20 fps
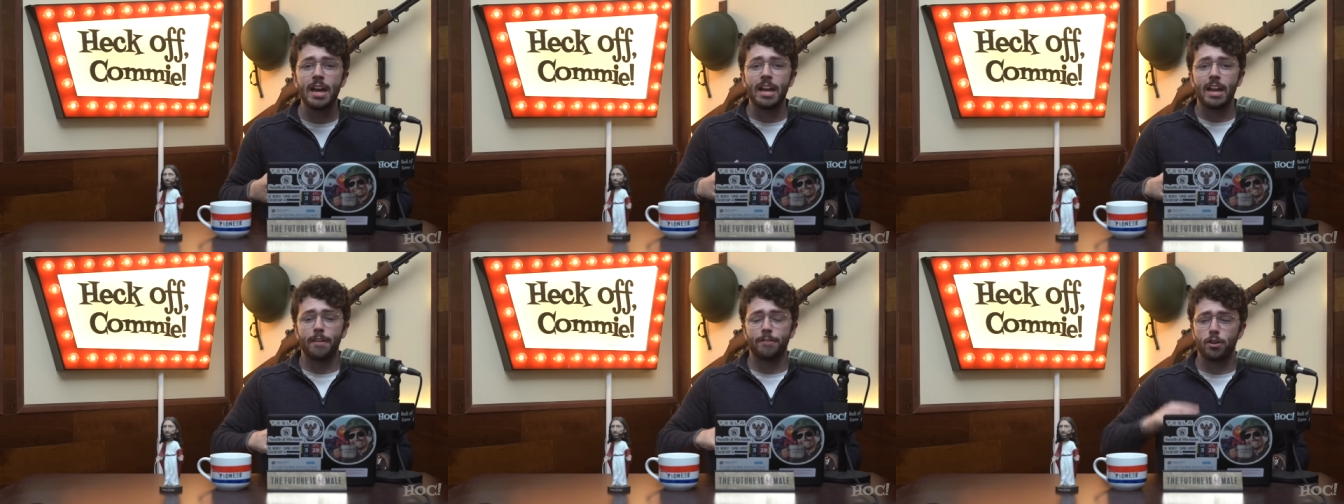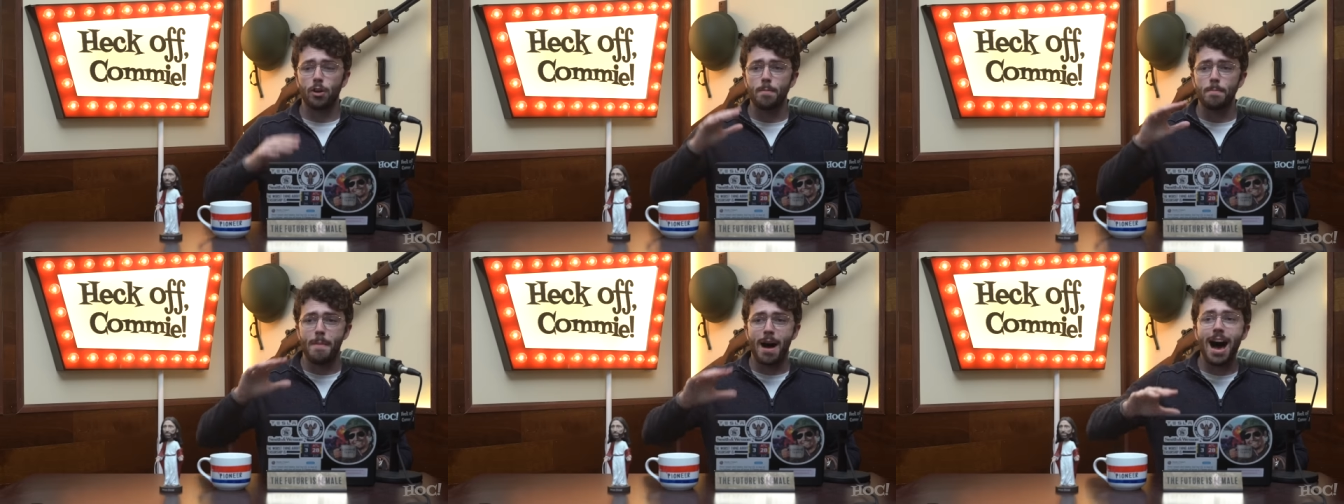if
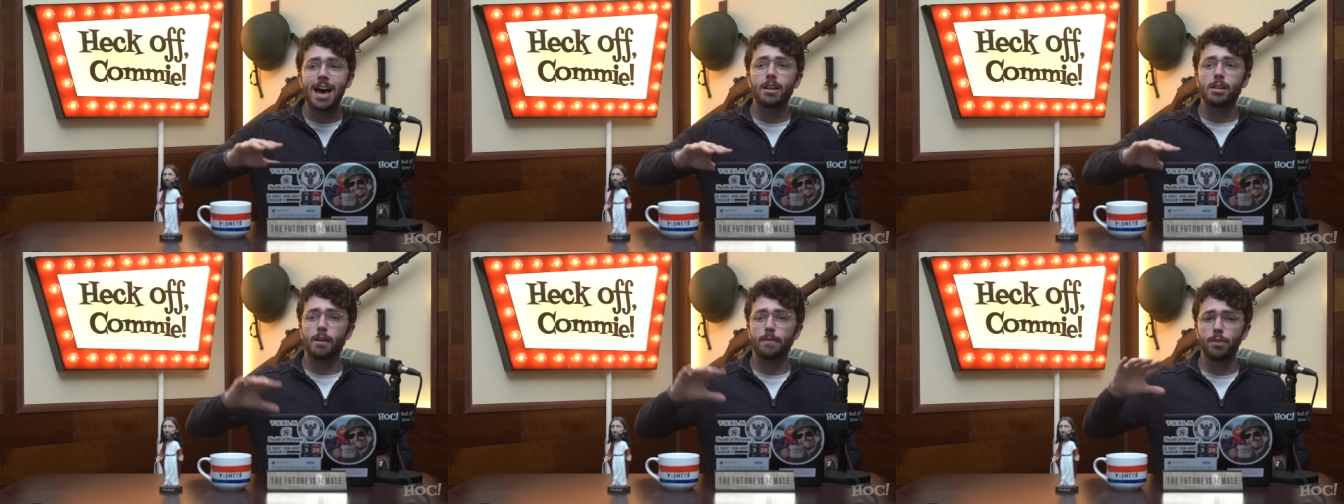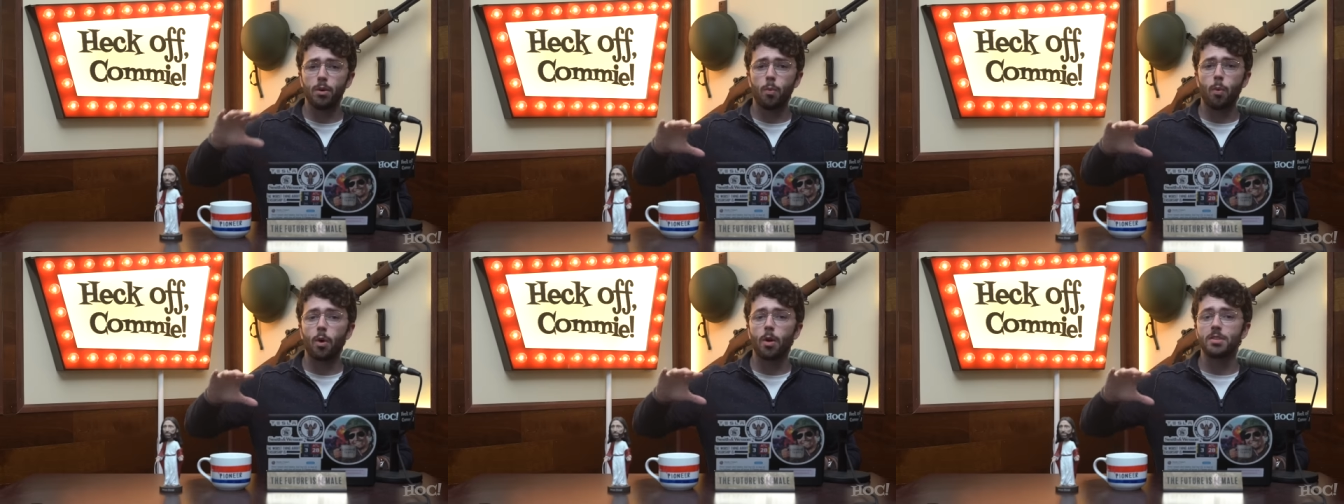your model of
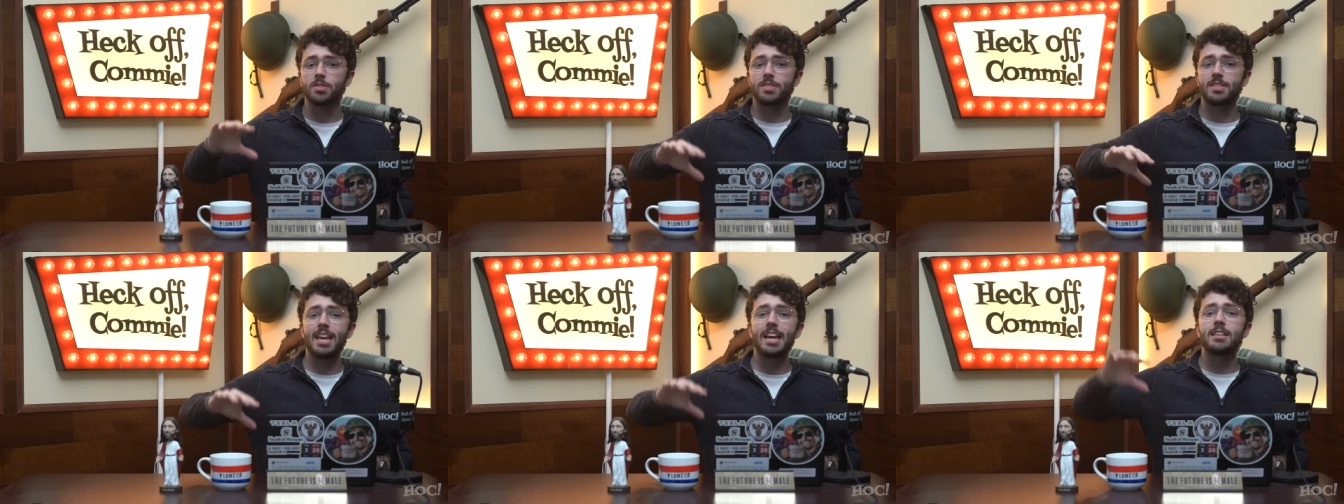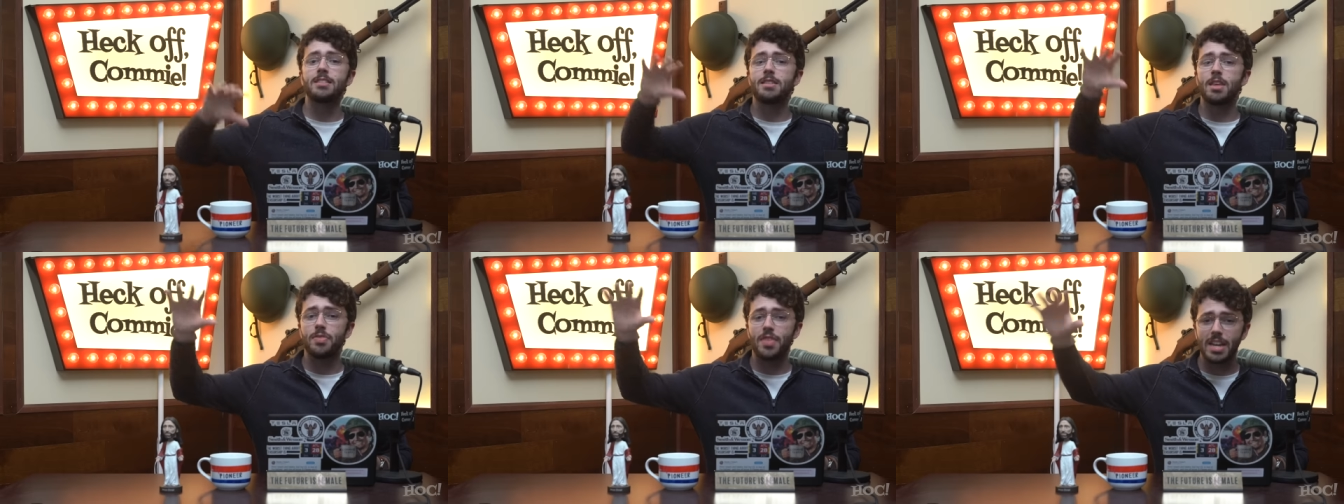the world
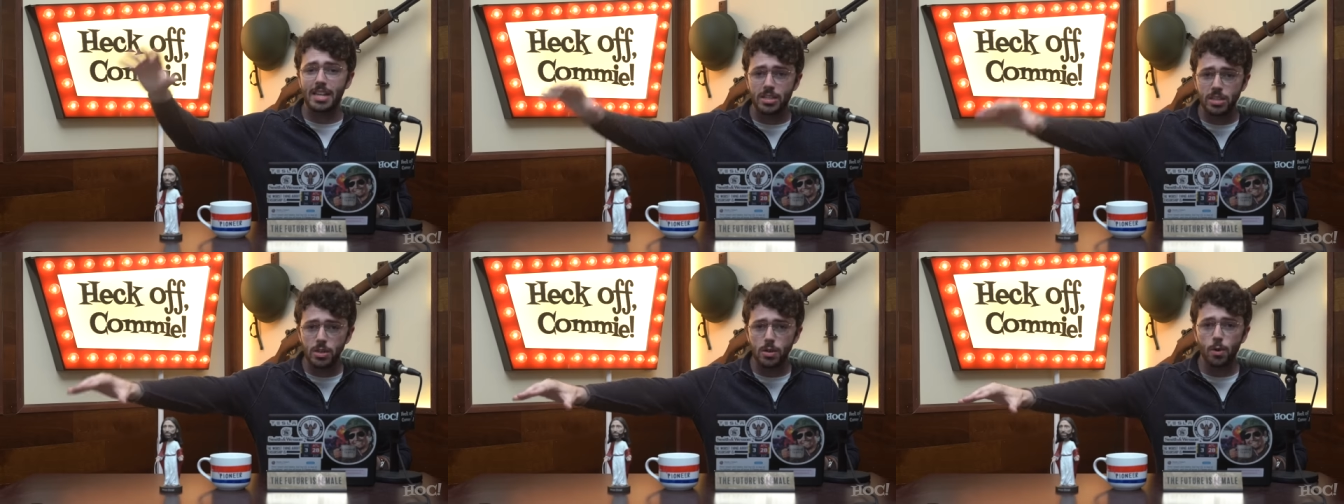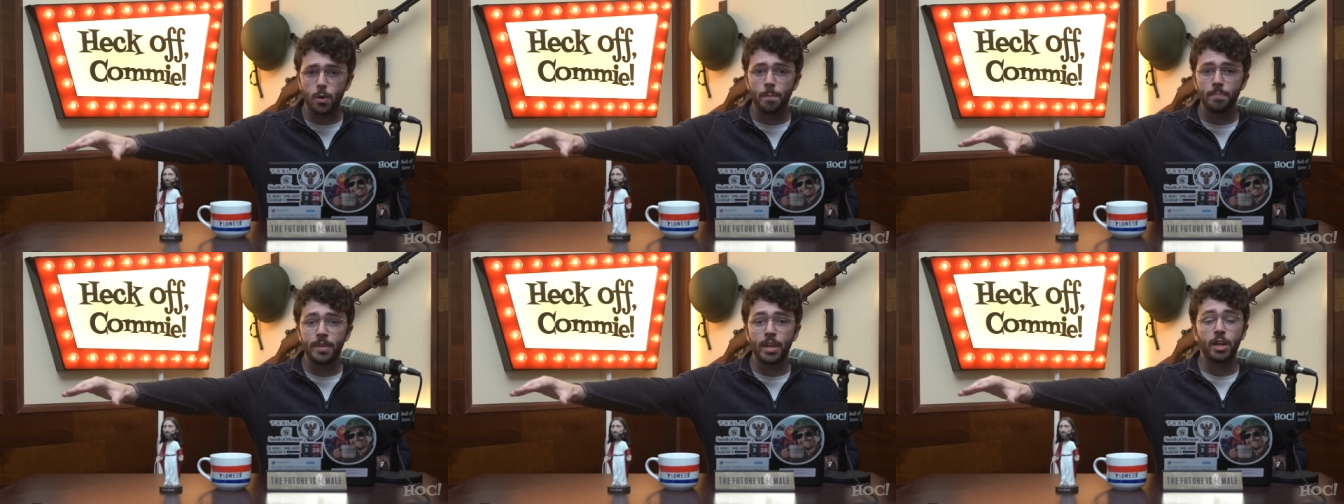says that they
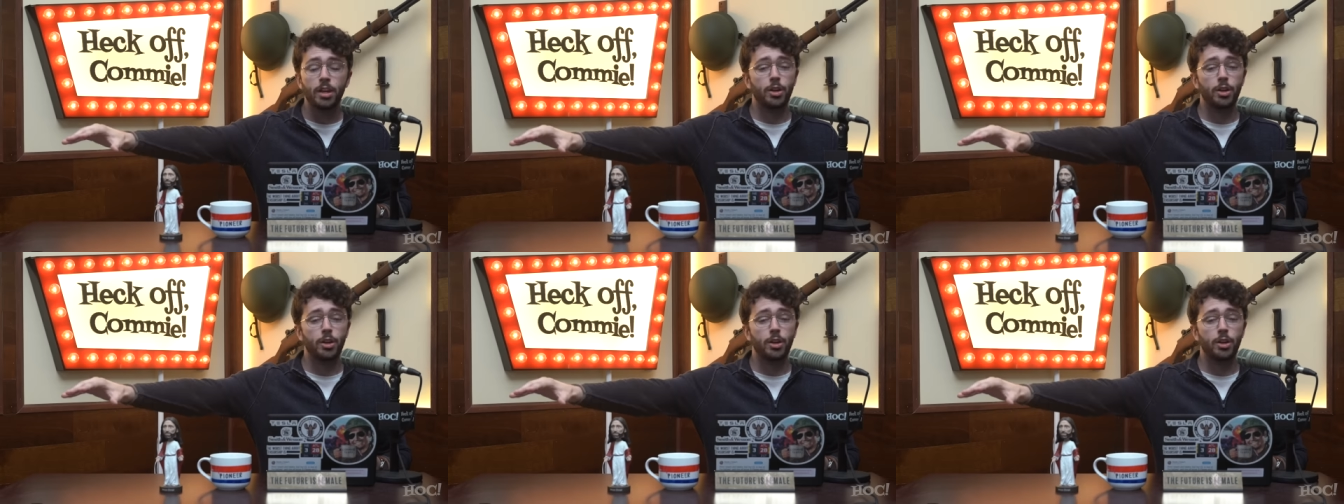do